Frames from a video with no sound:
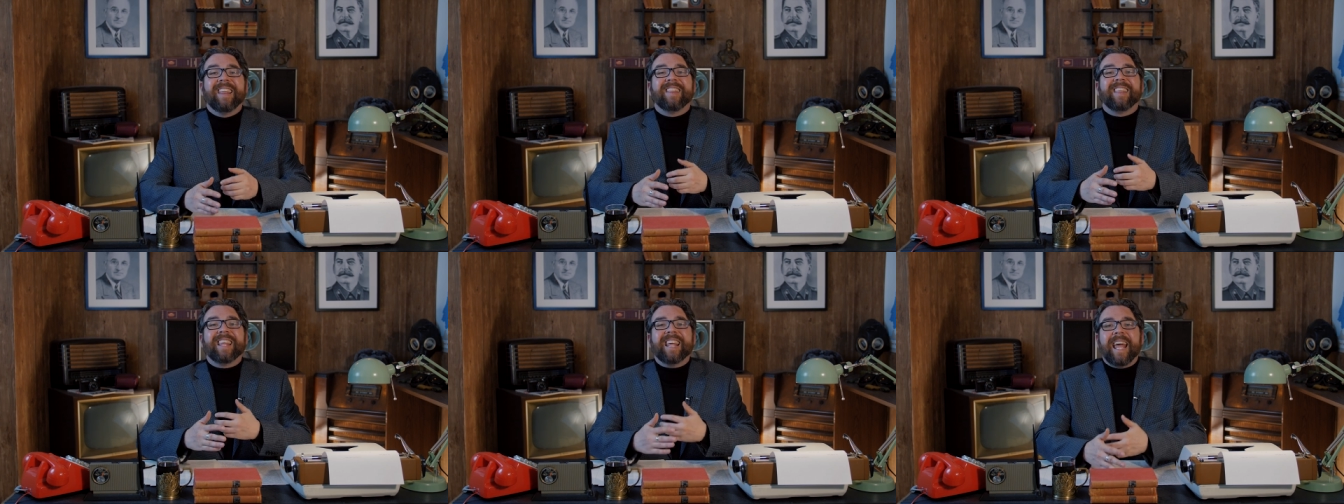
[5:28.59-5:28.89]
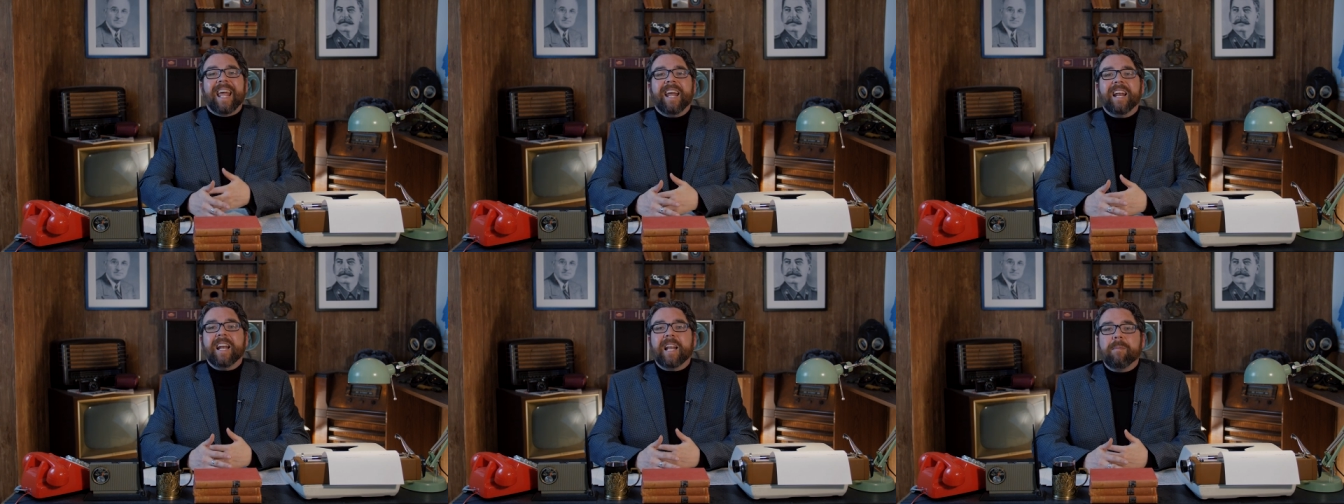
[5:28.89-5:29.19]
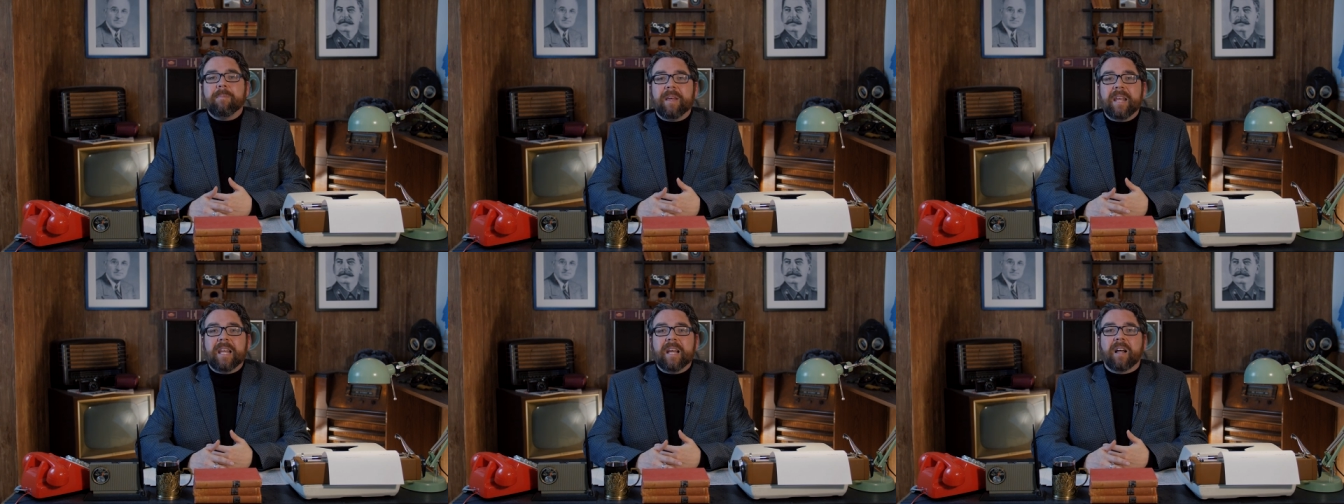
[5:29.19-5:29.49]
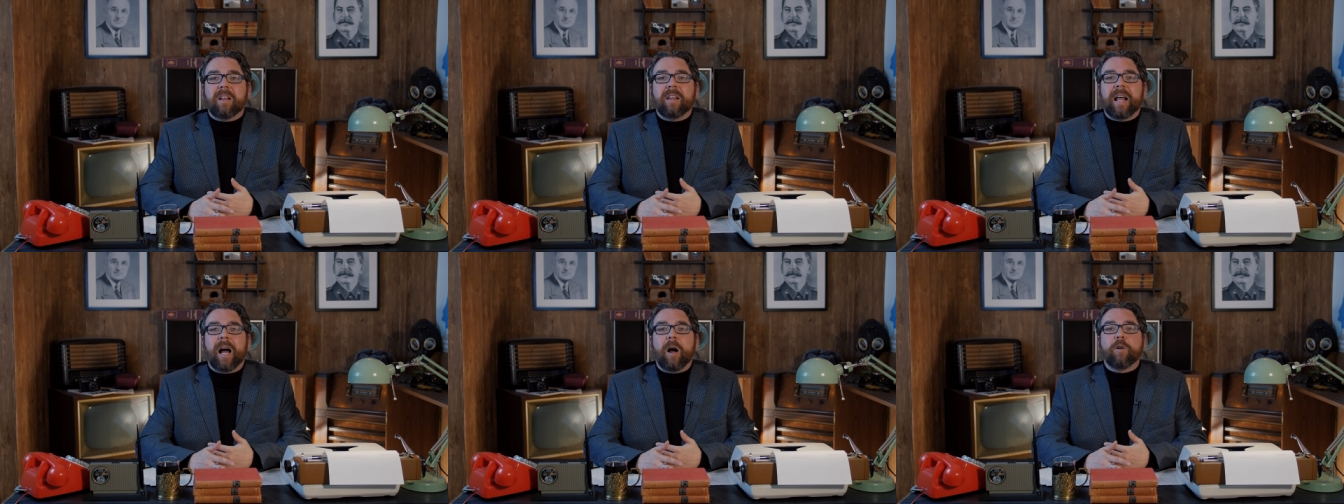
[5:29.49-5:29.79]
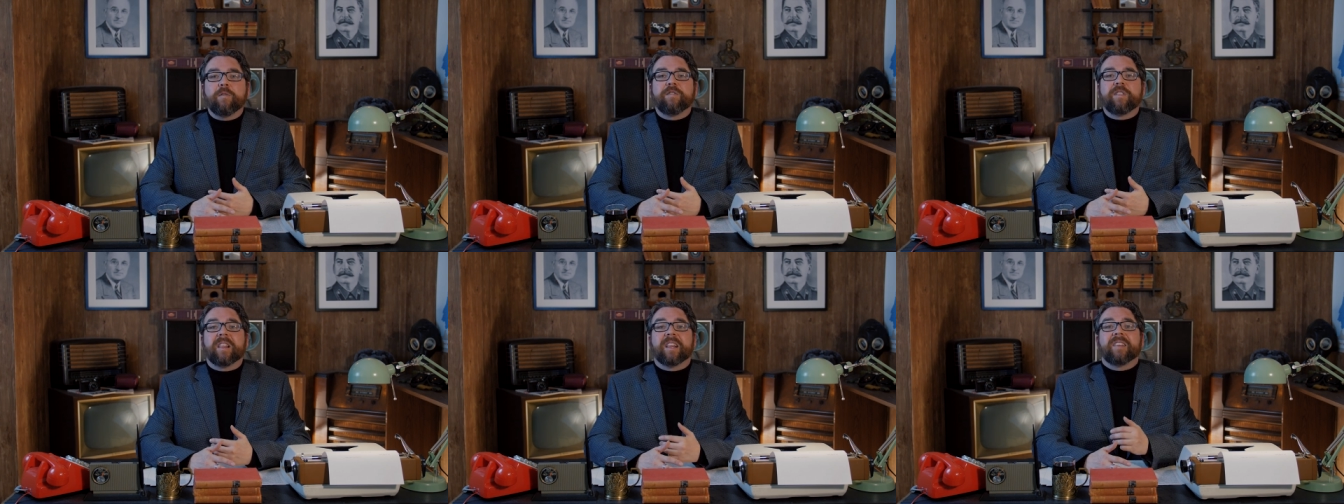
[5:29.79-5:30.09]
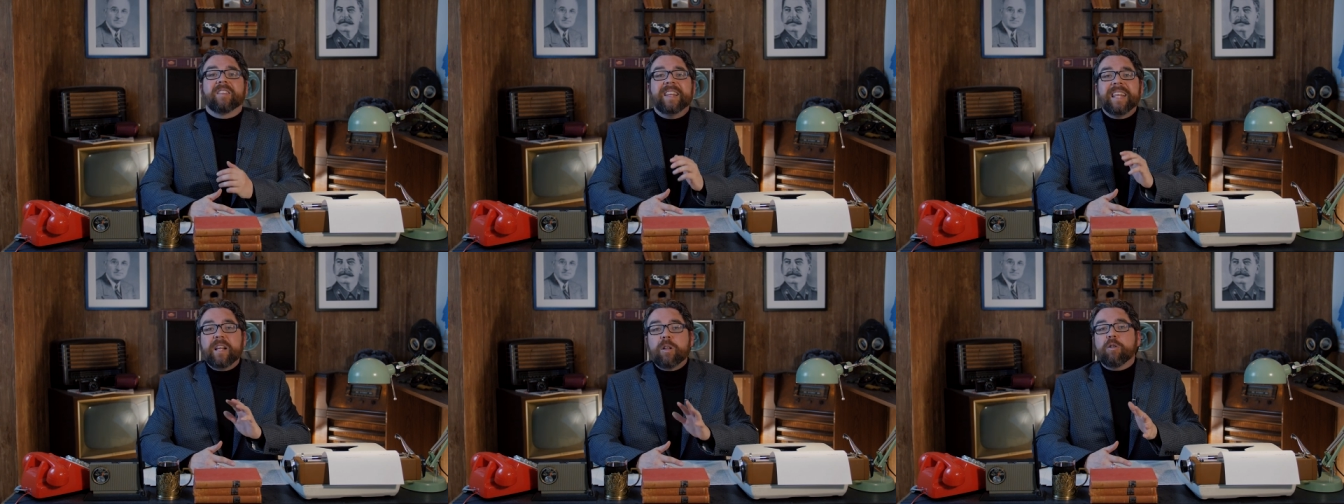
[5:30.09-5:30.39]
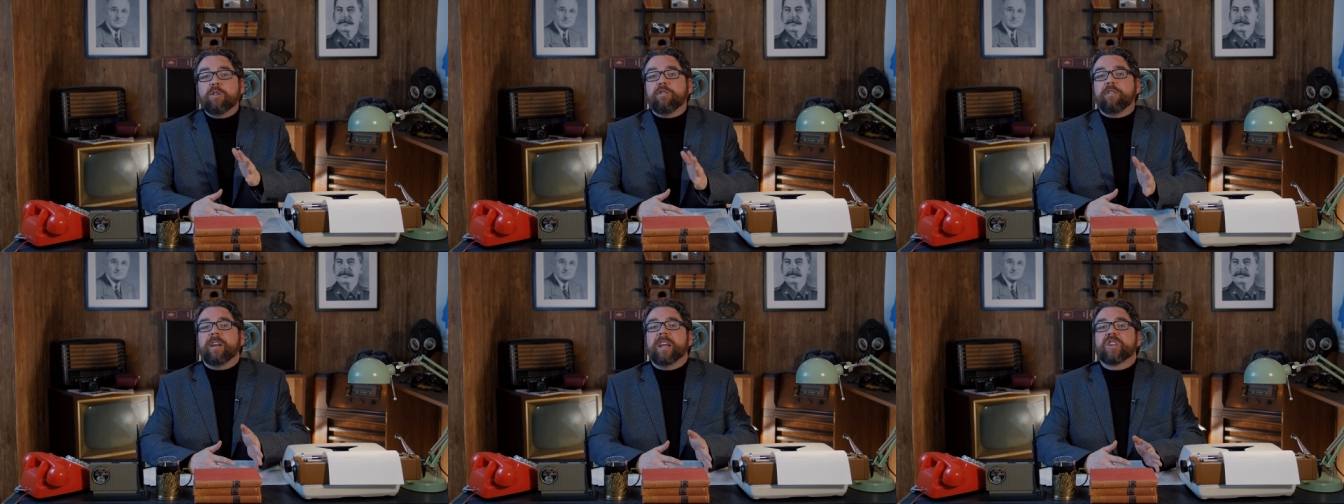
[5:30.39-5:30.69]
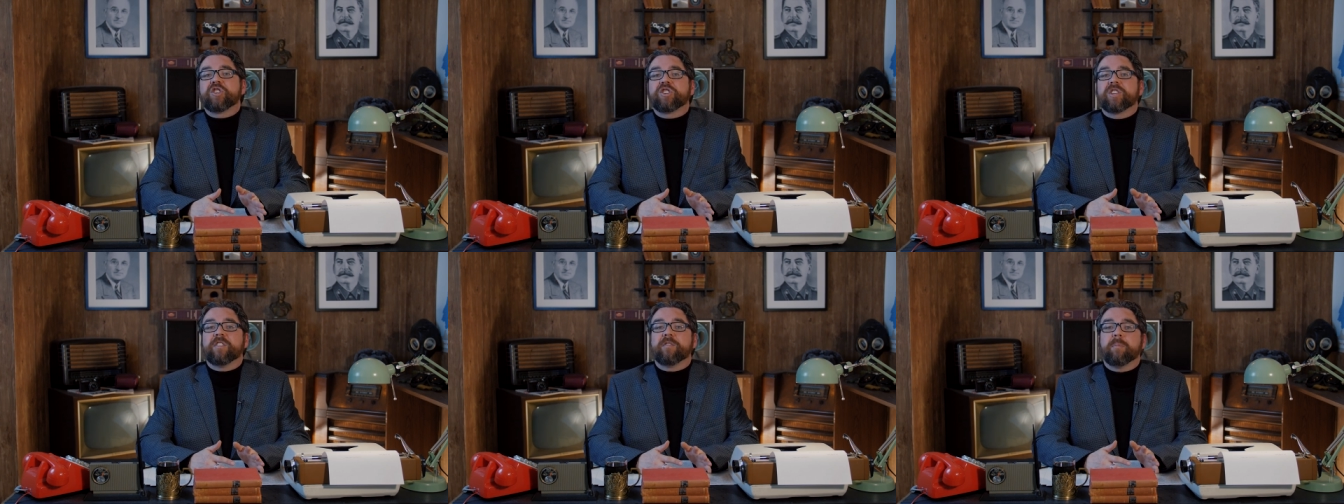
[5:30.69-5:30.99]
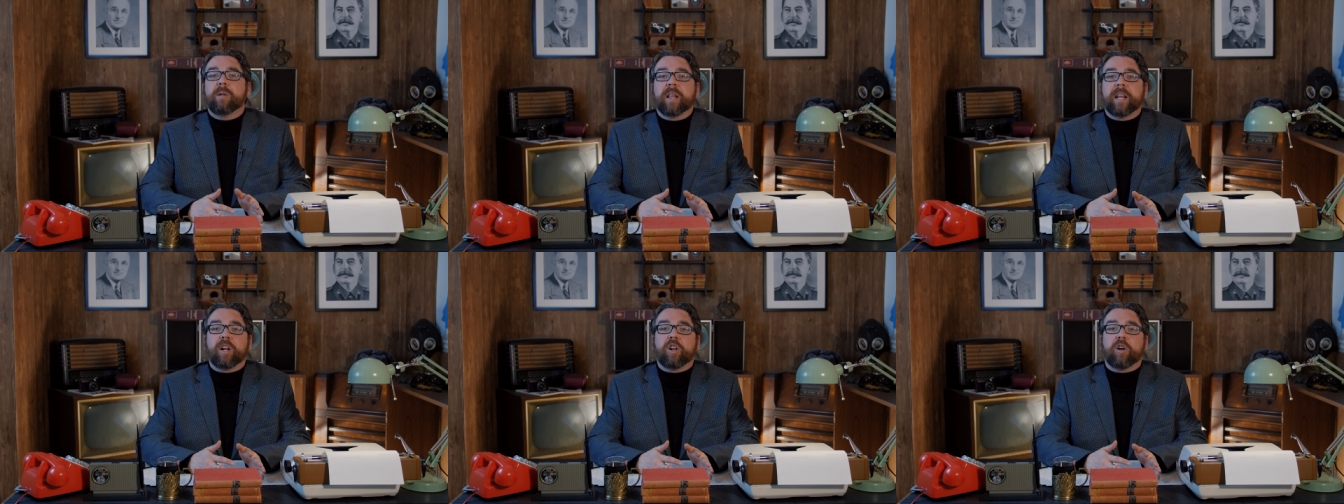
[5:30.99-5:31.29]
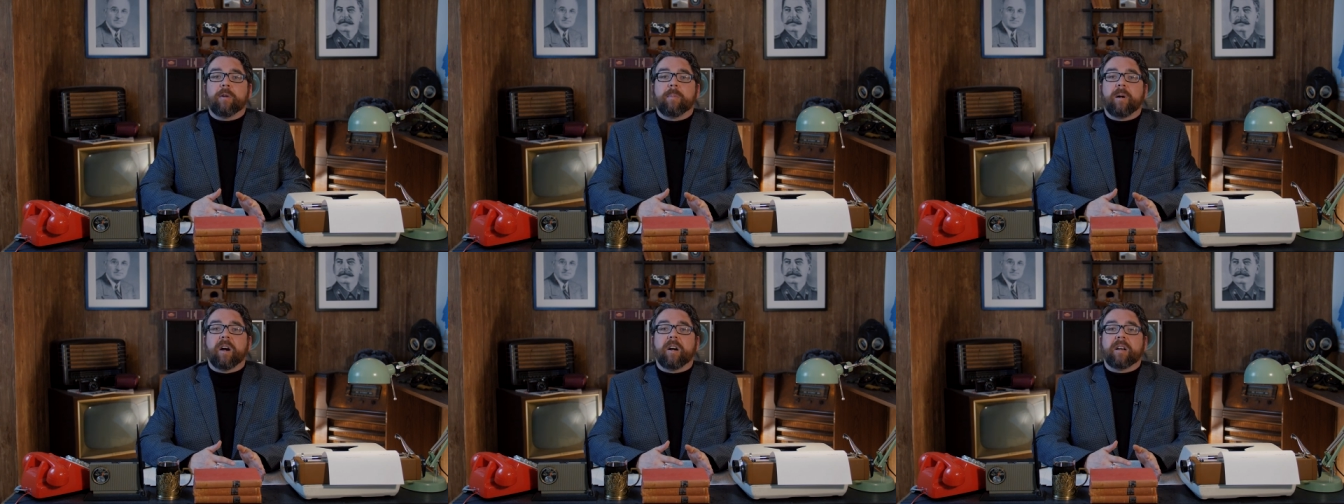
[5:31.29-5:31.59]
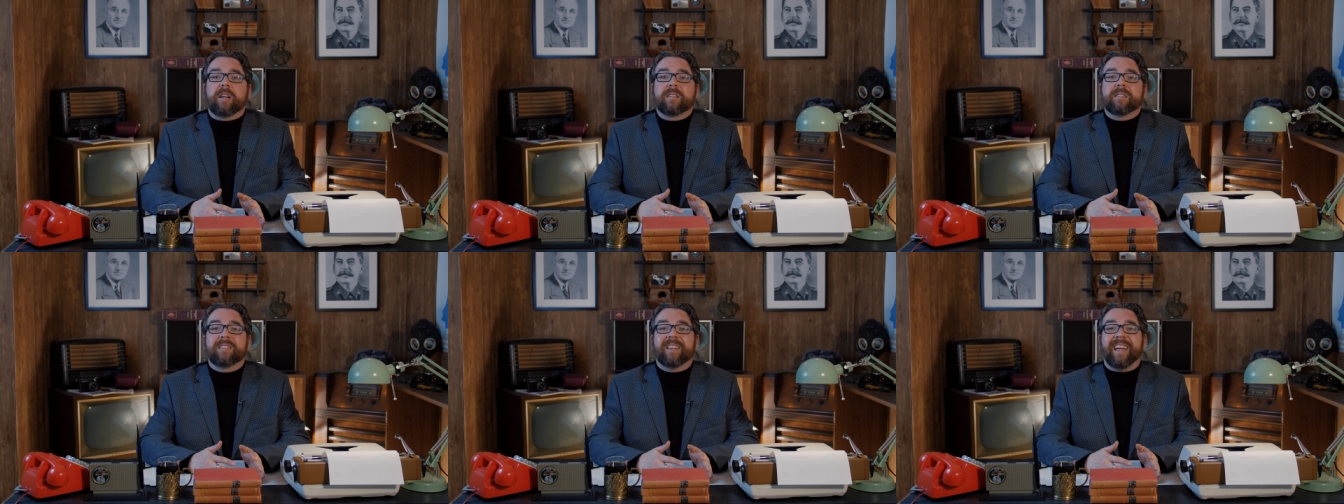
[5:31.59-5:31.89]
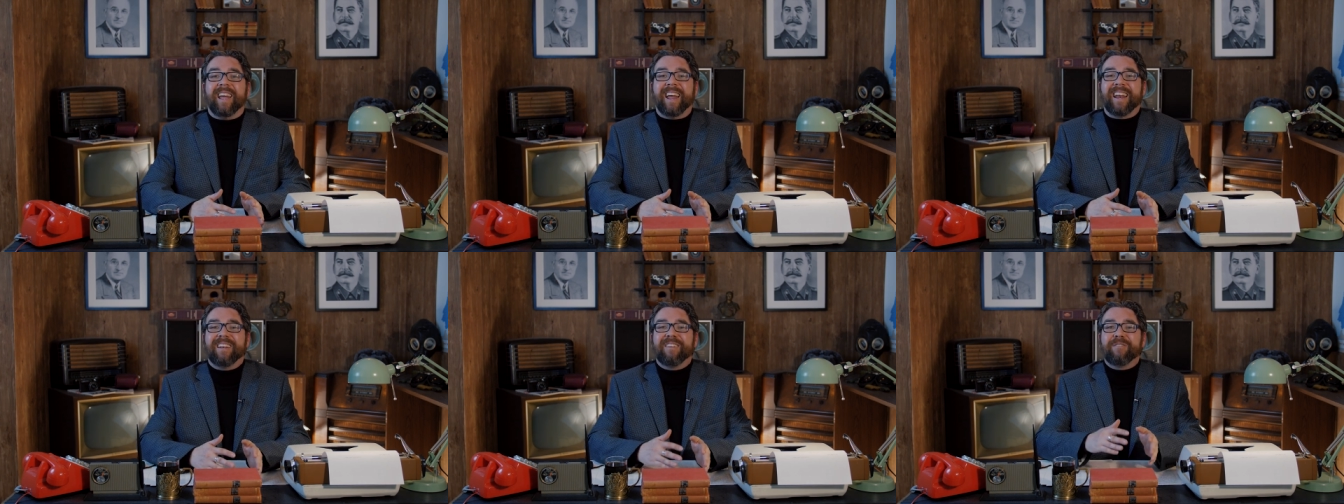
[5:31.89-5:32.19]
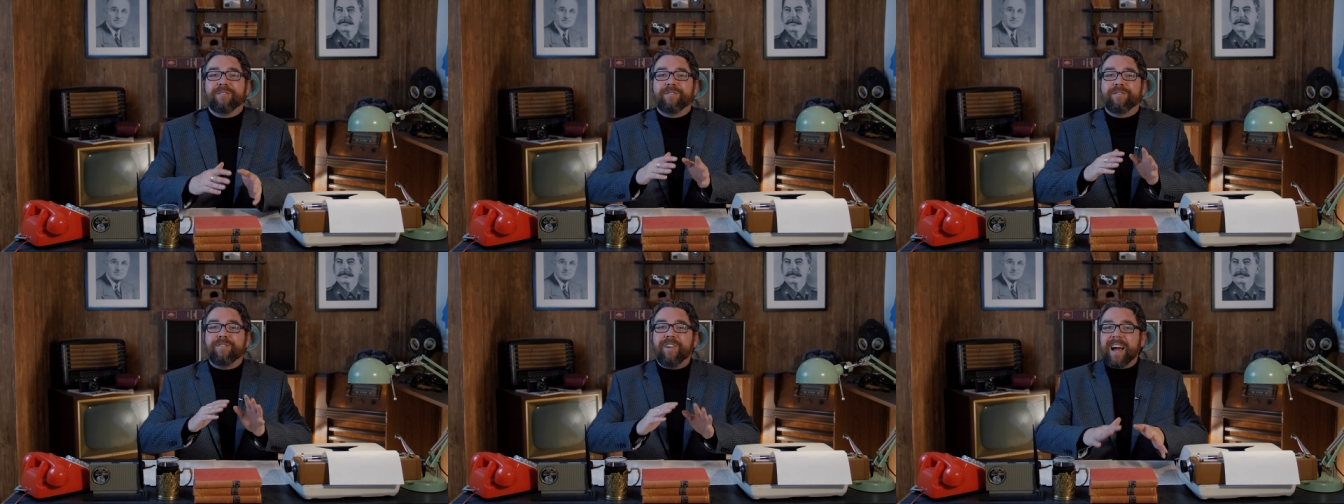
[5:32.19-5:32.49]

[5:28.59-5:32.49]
The KNIP allowed for the legal creation of political parties and,